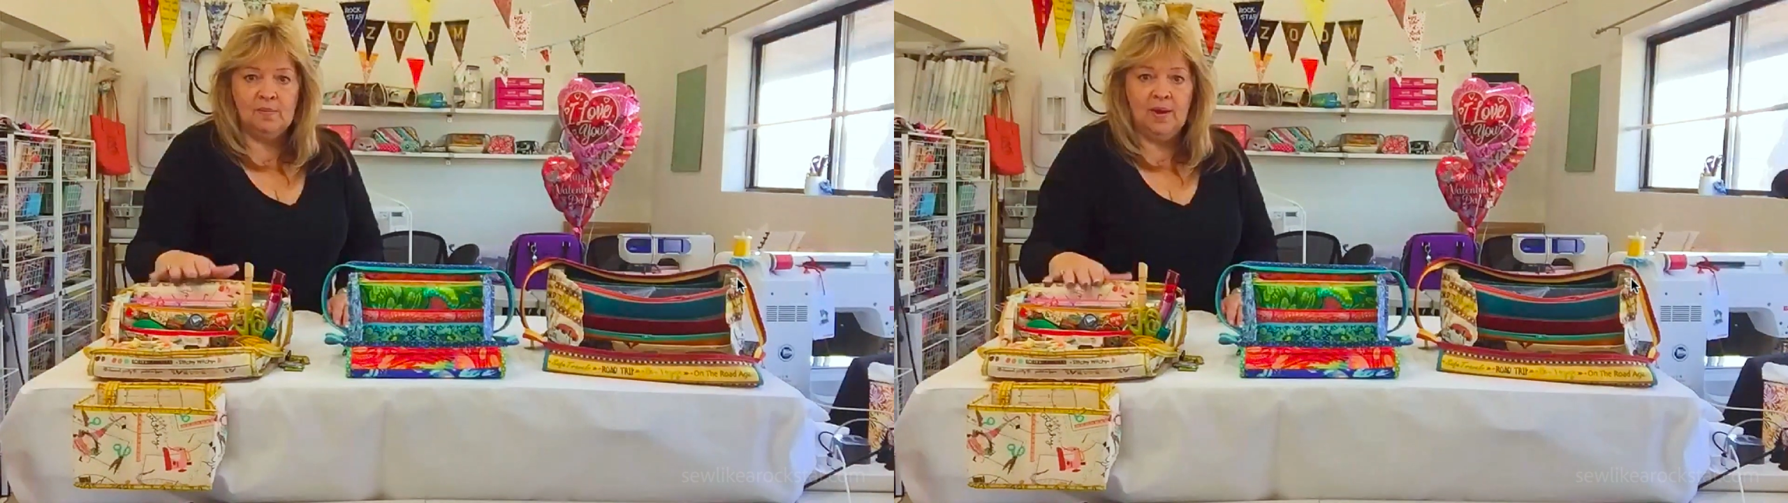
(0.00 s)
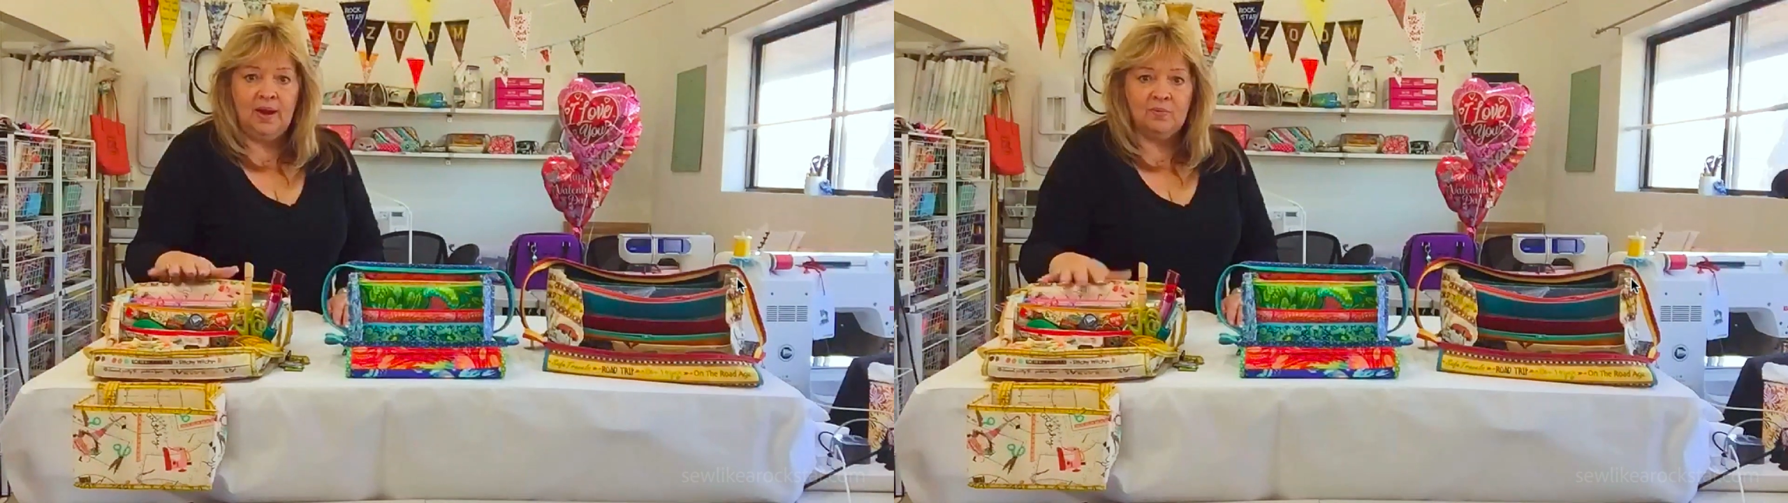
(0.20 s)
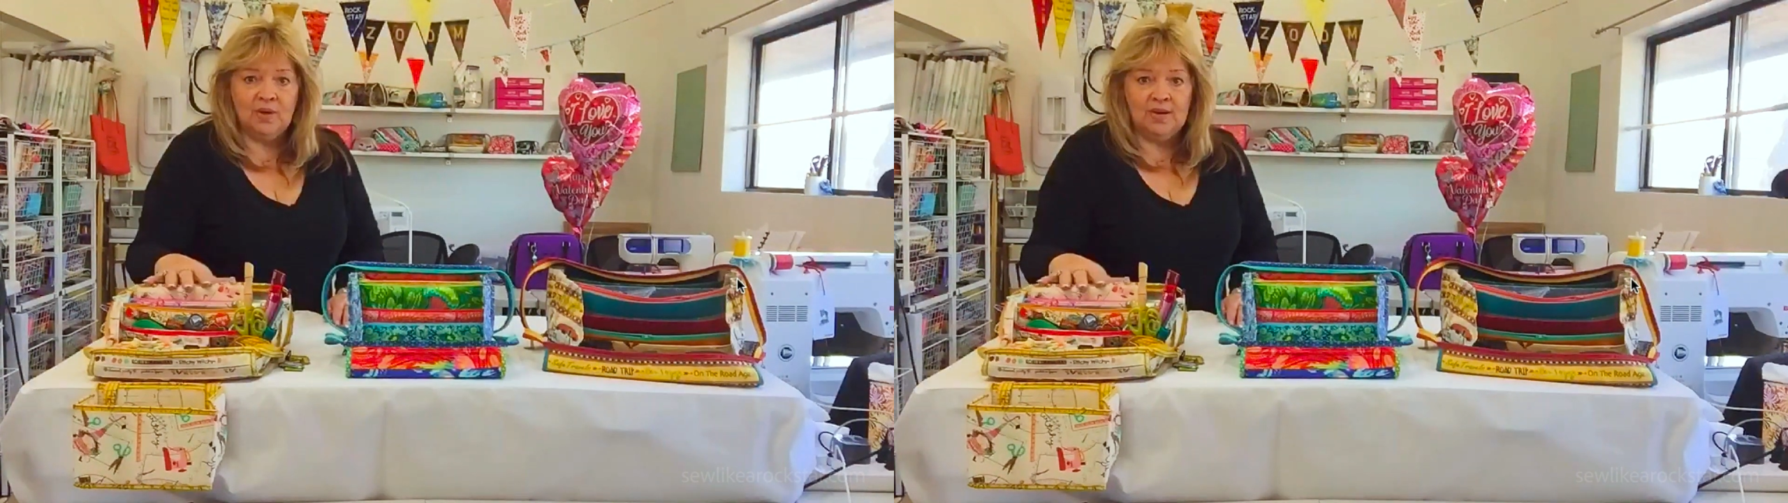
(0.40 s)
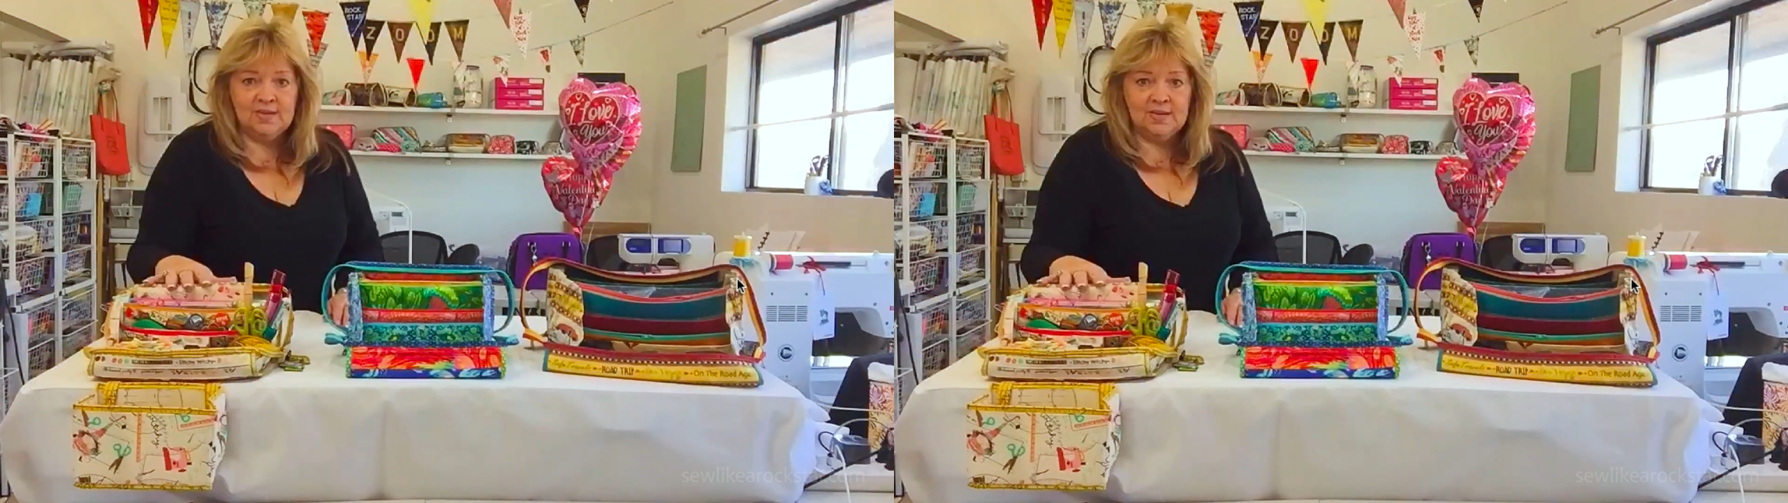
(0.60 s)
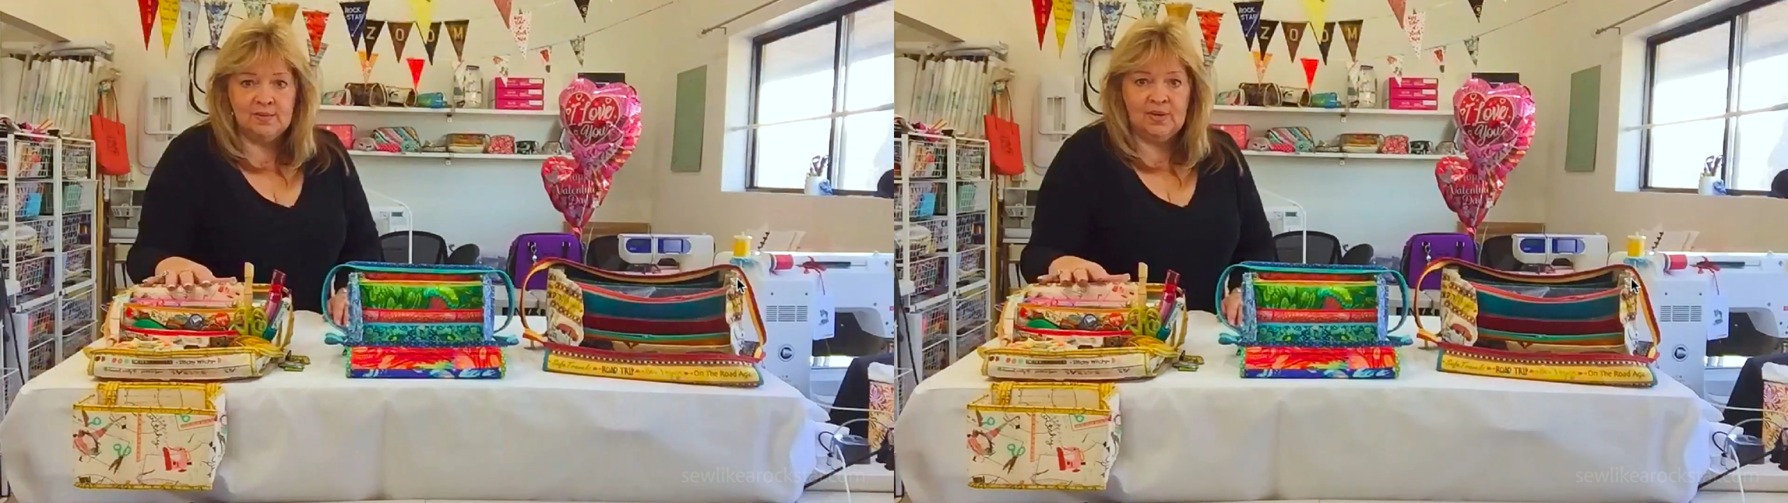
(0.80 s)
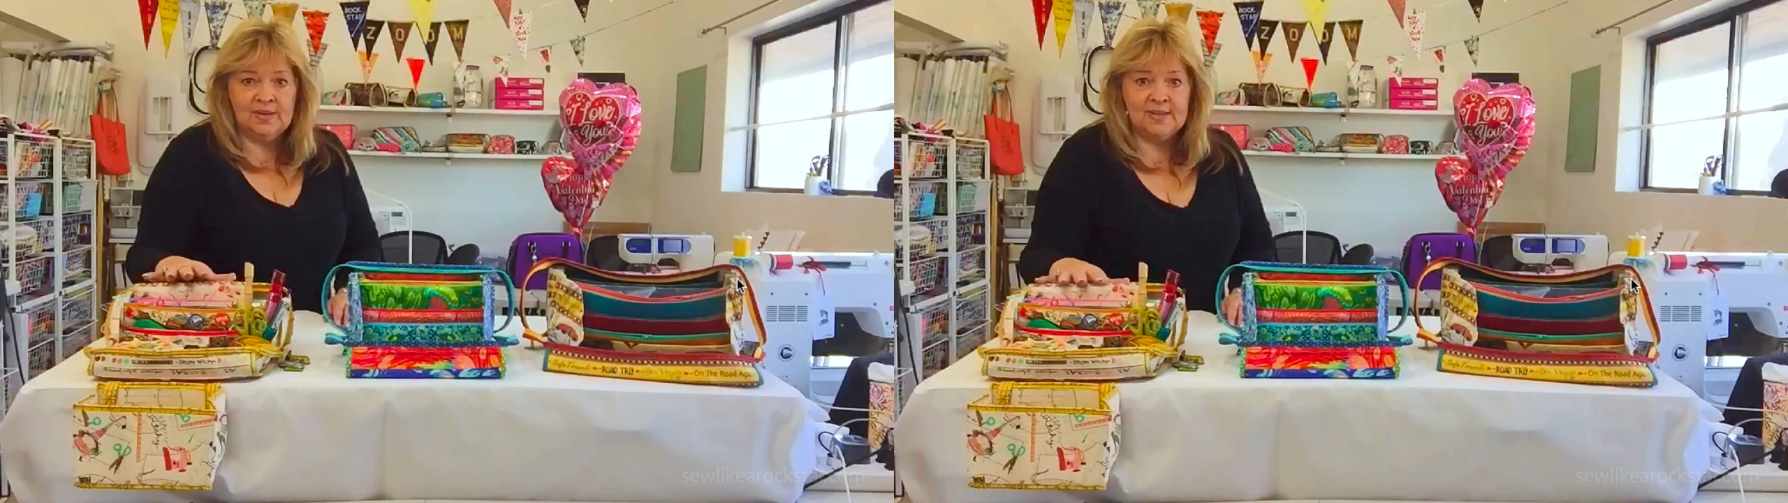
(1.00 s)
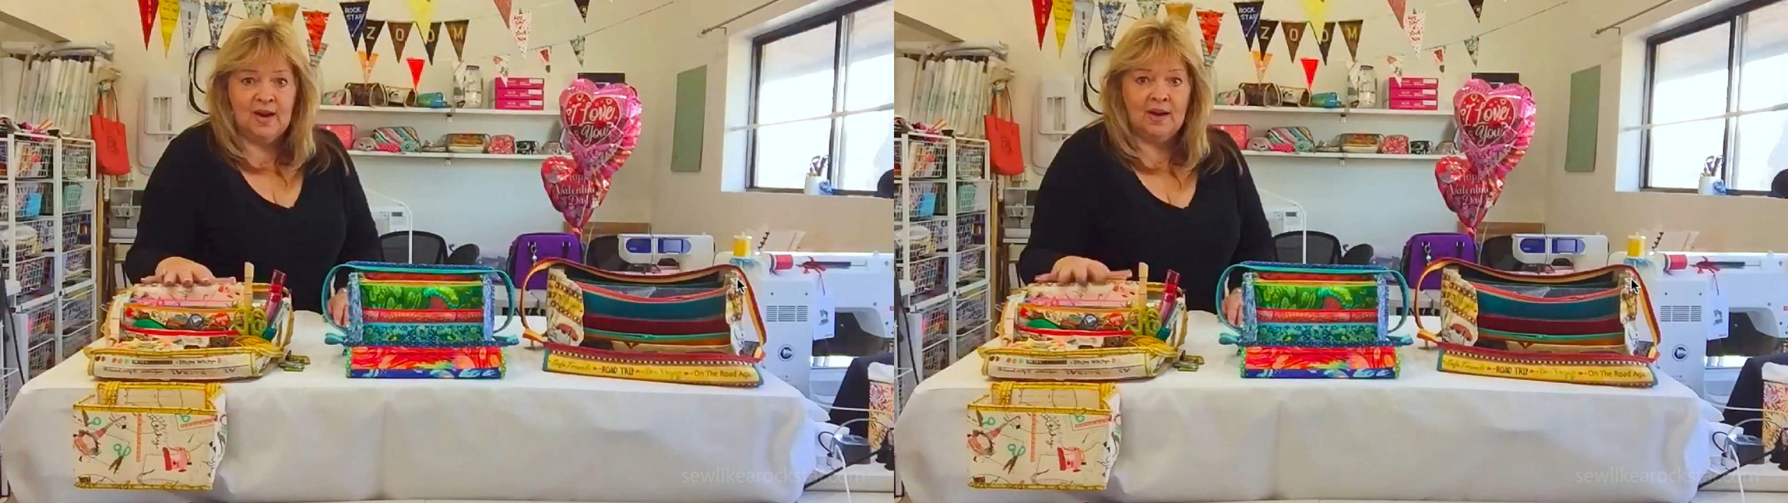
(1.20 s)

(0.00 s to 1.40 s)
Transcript: main reasons we decided